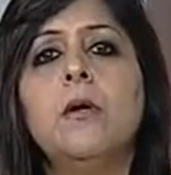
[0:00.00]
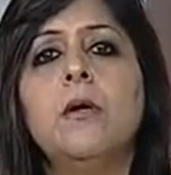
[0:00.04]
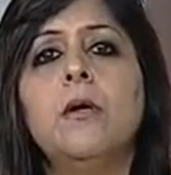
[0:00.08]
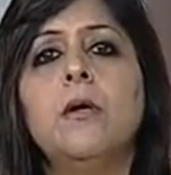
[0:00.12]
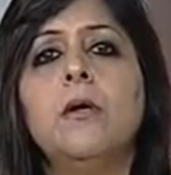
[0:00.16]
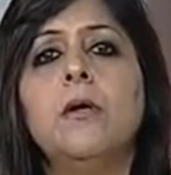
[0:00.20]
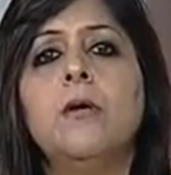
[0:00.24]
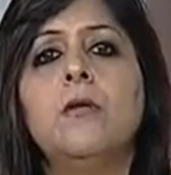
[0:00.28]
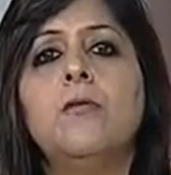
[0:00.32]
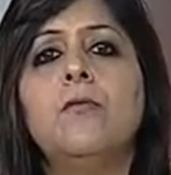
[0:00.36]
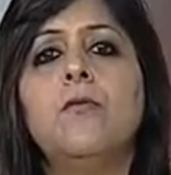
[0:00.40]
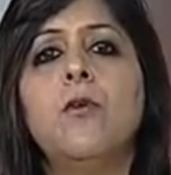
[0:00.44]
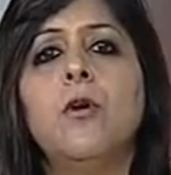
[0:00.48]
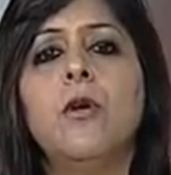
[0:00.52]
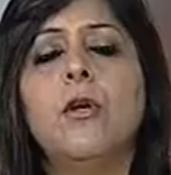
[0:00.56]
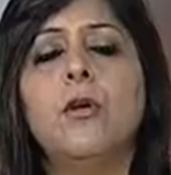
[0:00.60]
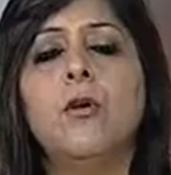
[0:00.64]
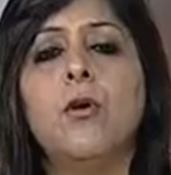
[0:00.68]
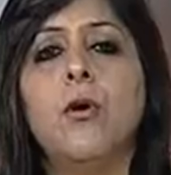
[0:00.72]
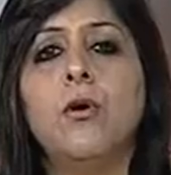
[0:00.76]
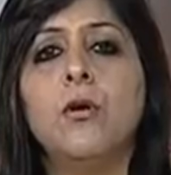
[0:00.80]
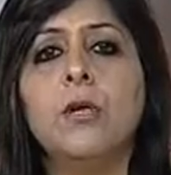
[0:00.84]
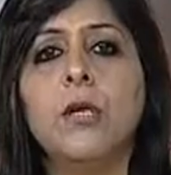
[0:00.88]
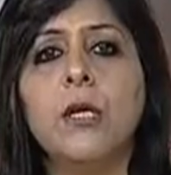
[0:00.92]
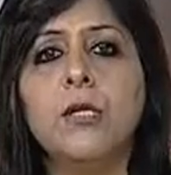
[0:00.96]
uh, for
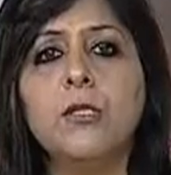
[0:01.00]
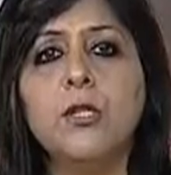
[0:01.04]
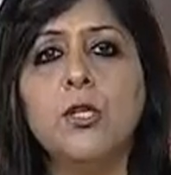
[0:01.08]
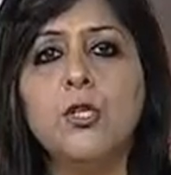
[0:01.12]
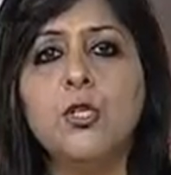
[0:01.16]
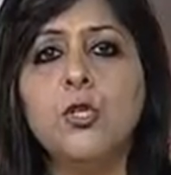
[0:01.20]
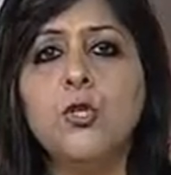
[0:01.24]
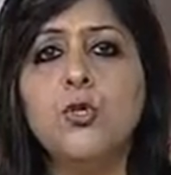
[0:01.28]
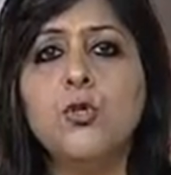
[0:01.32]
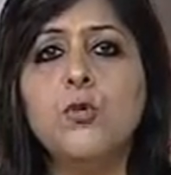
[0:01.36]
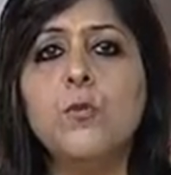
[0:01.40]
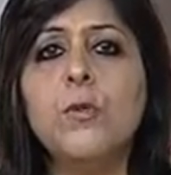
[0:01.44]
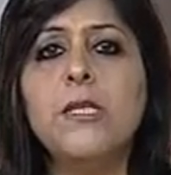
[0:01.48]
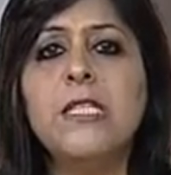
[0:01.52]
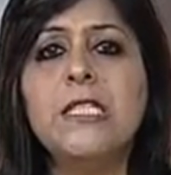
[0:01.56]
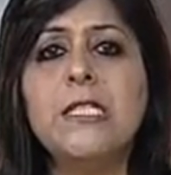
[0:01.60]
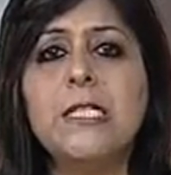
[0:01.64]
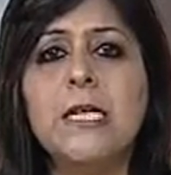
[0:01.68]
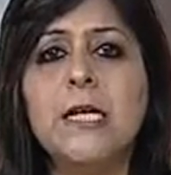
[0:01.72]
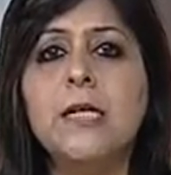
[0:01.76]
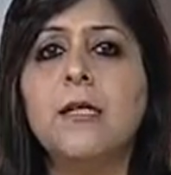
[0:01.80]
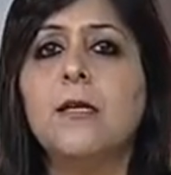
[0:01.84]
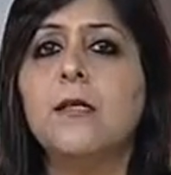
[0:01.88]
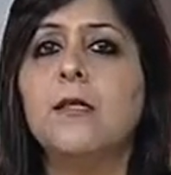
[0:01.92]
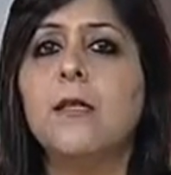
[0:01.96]
an organization to be
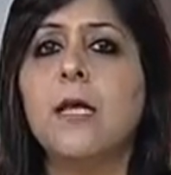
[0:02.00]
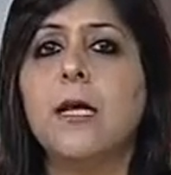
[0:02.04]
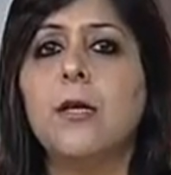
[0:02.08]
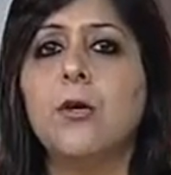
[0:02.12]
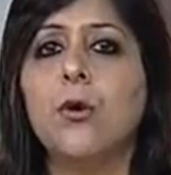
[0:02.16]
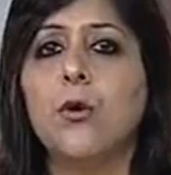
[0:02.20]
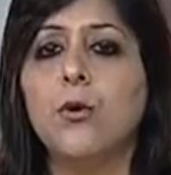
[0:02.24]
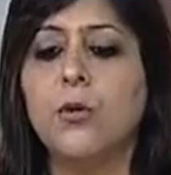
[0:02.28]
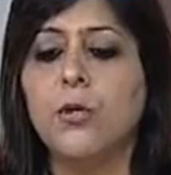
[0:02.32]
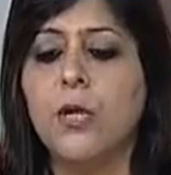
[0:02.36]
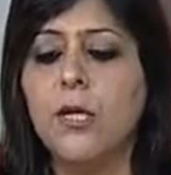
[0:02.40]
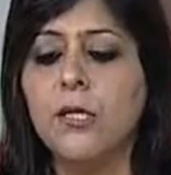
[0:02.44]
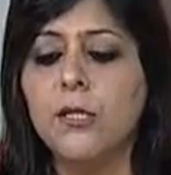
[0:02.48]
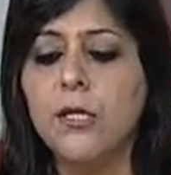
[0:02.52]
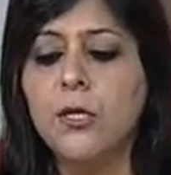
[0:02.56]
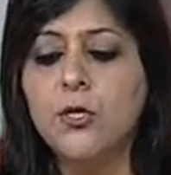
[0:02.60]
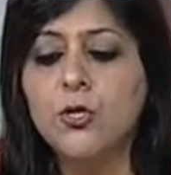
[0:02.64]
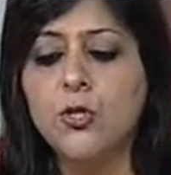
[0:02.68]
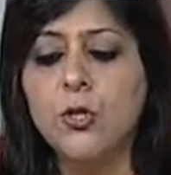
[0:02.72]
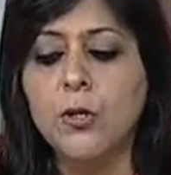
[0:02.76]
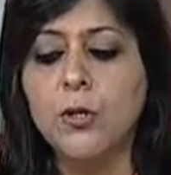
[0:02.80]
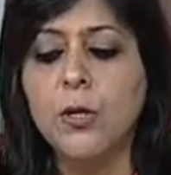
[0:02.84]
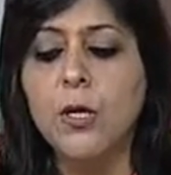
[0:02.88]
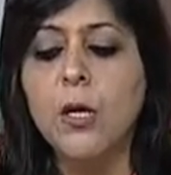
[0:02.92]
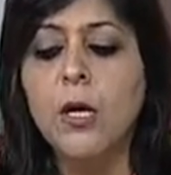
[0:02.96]
stayed in that
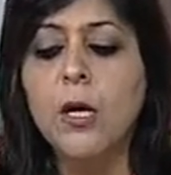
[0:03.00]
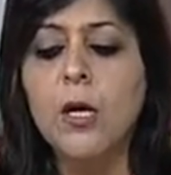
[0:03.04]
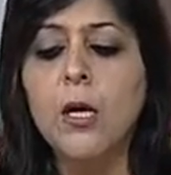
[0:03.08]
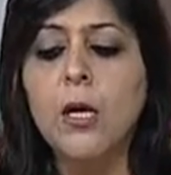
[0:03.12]
organization.